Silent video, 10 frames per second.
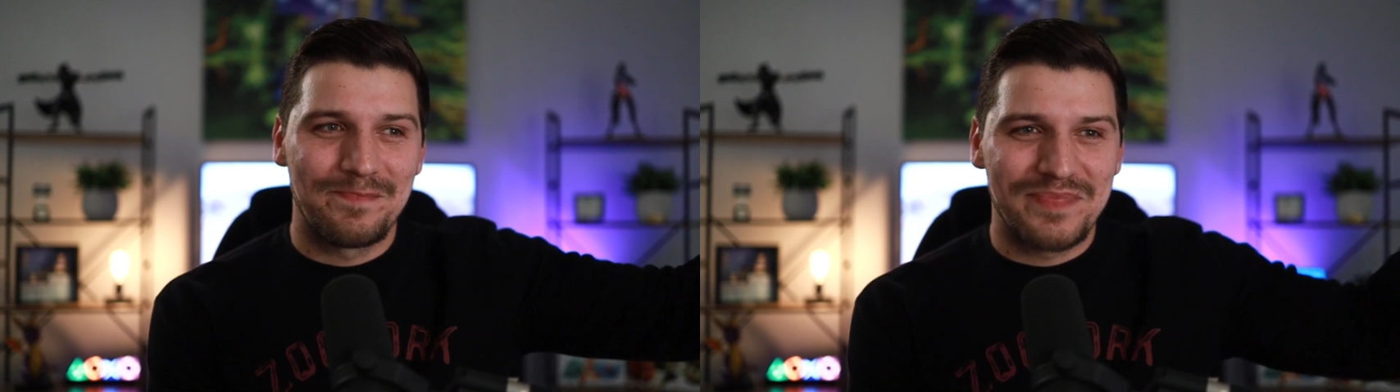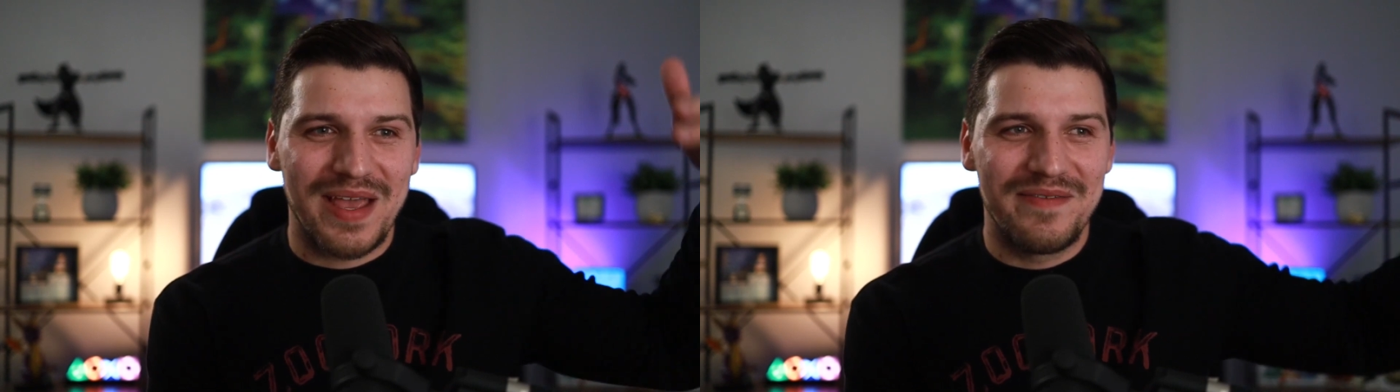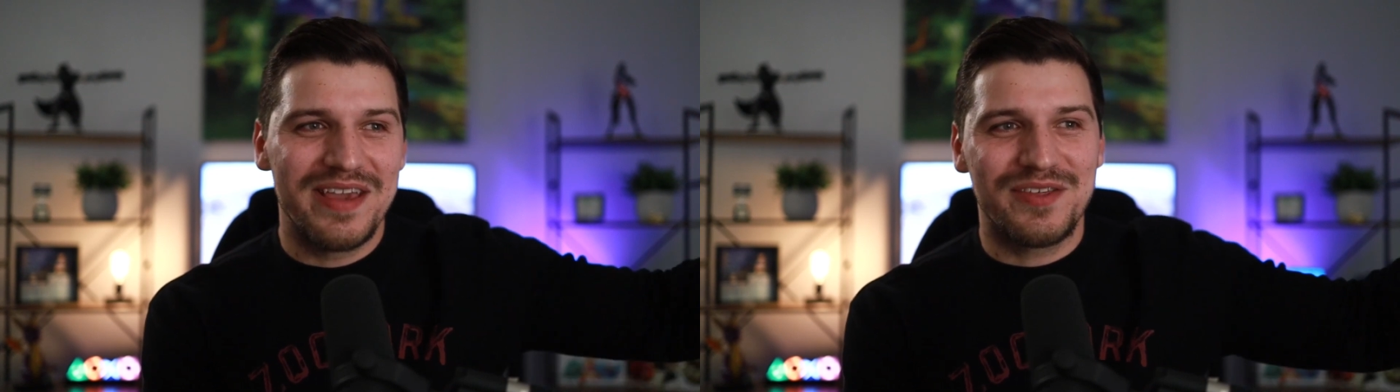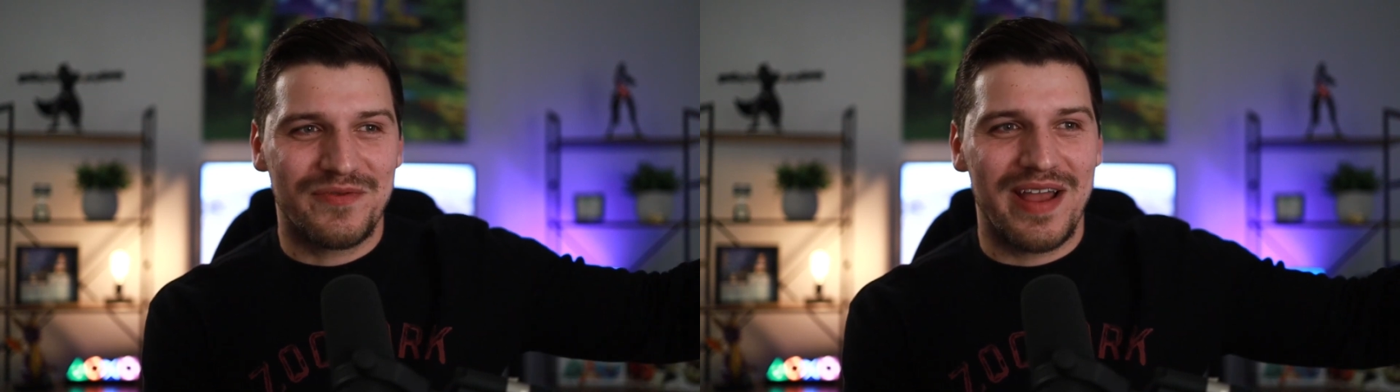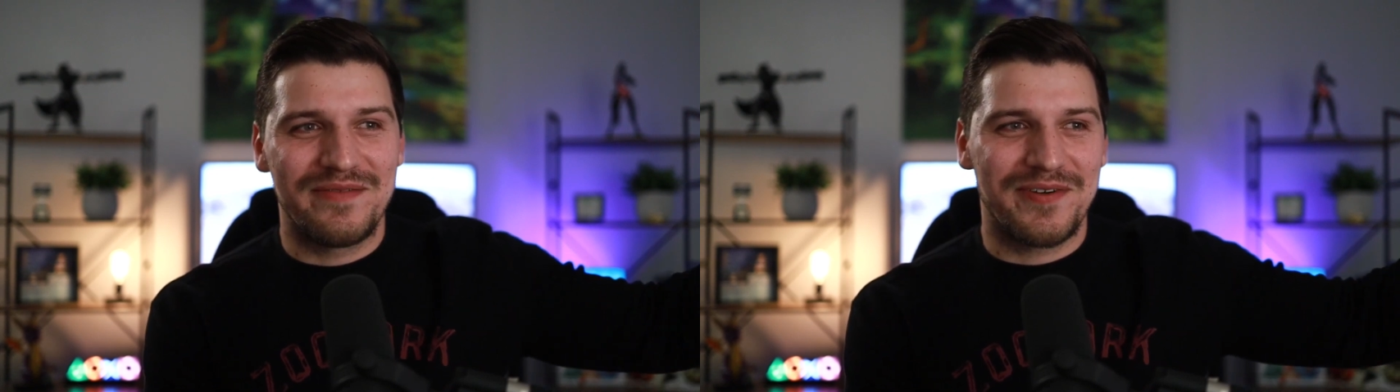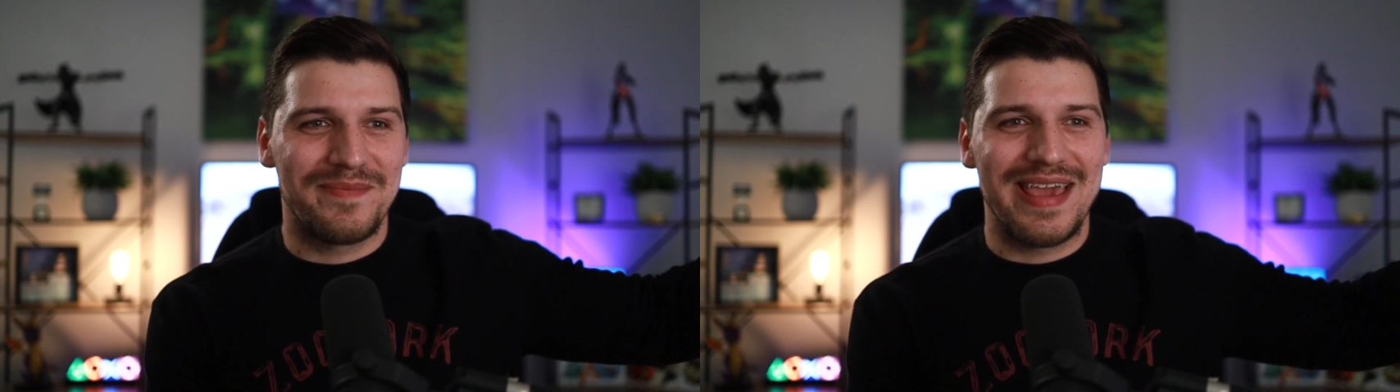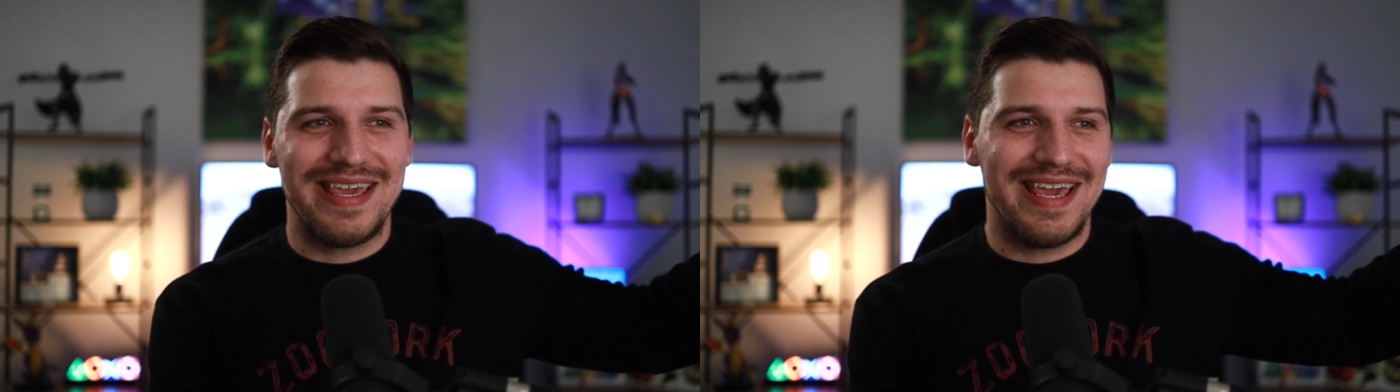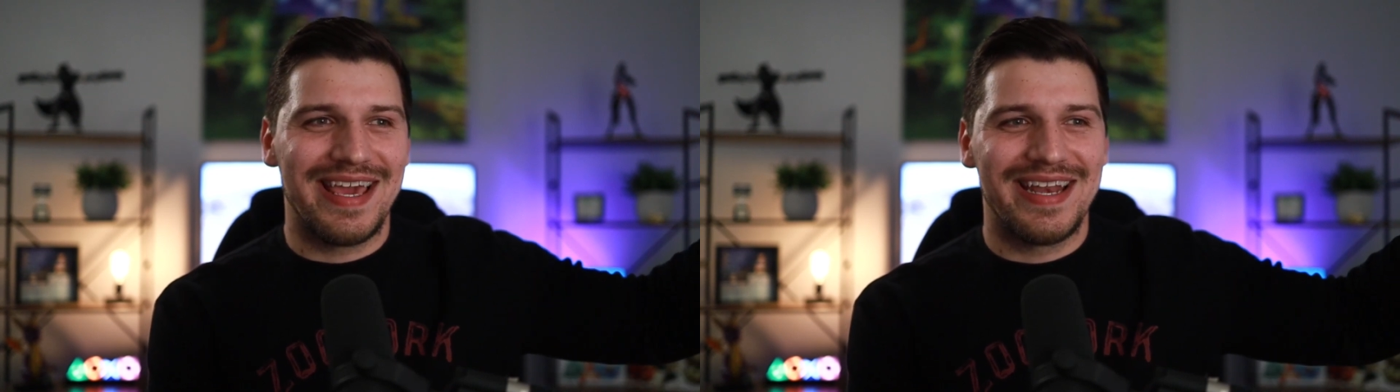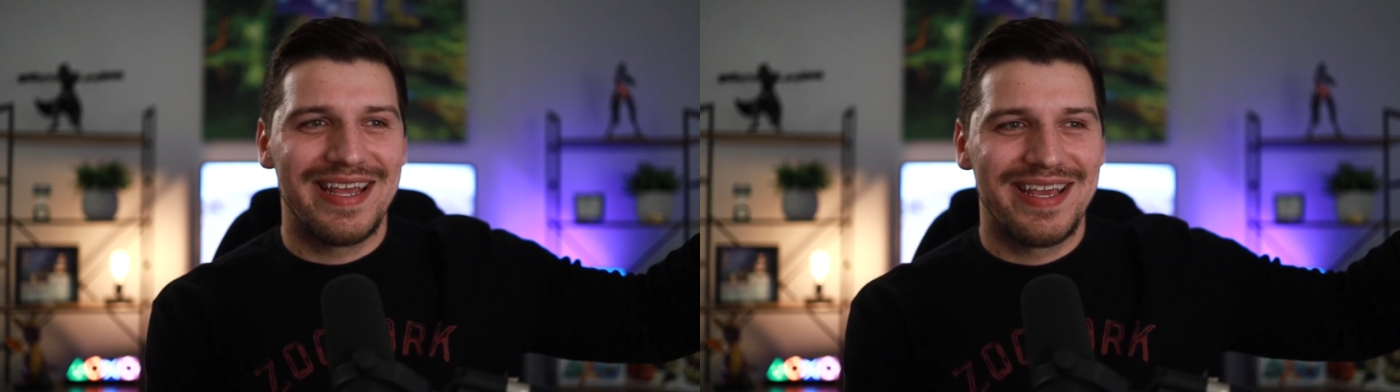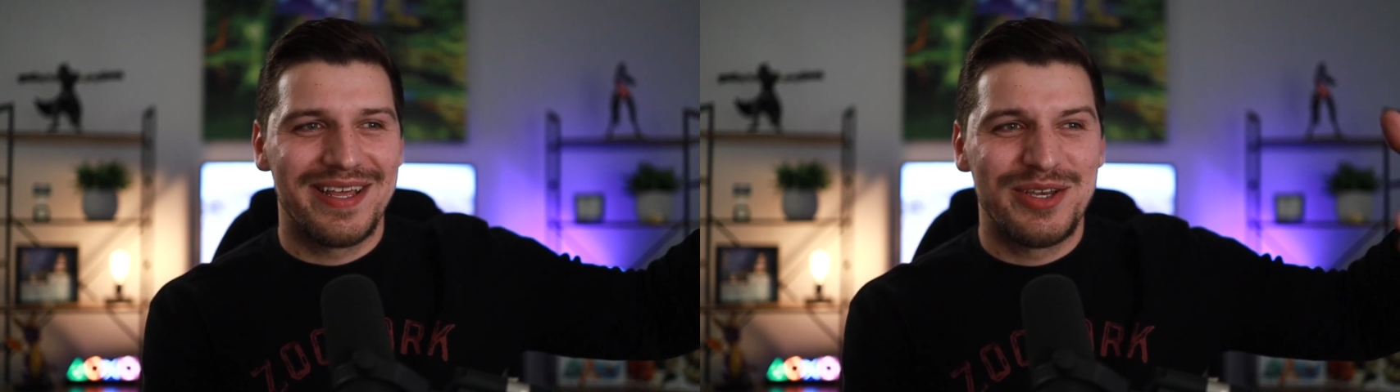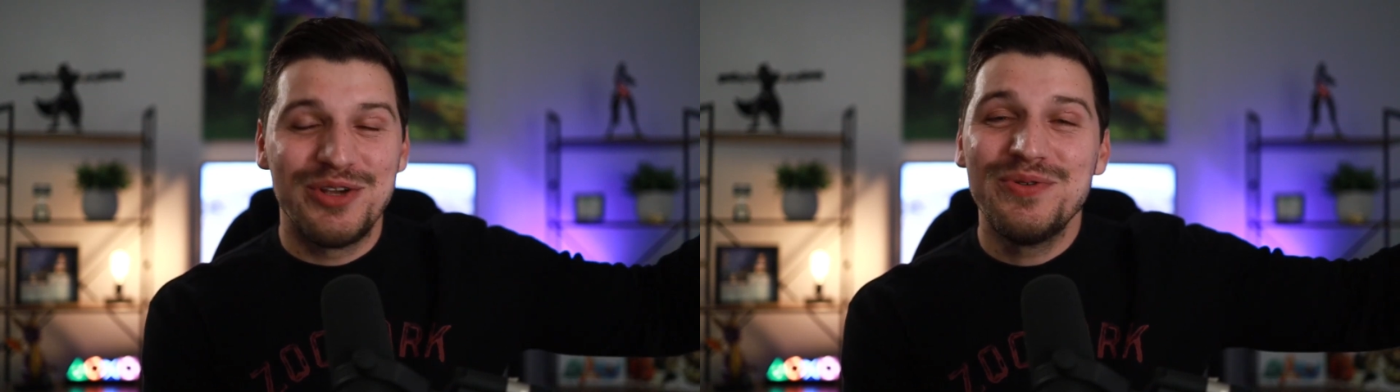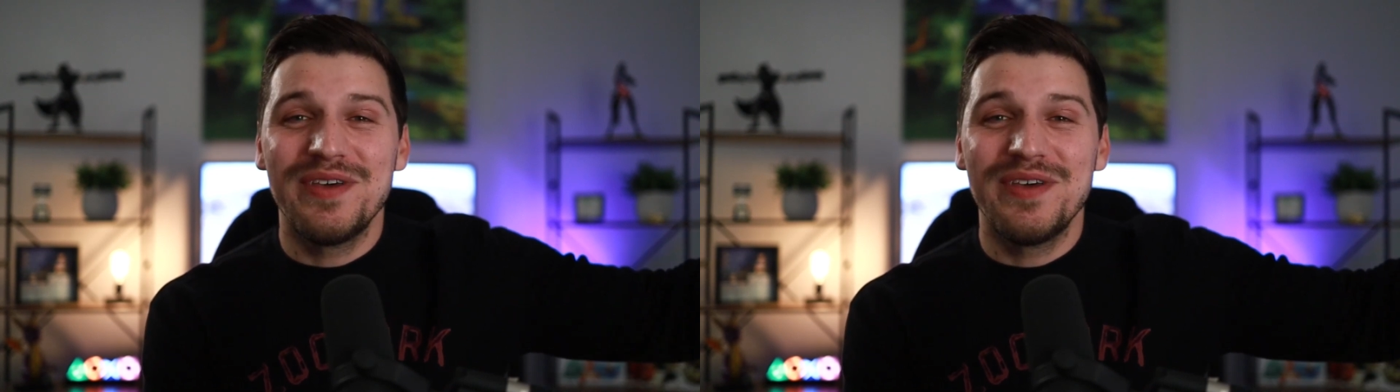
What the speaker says: of his friend for making it to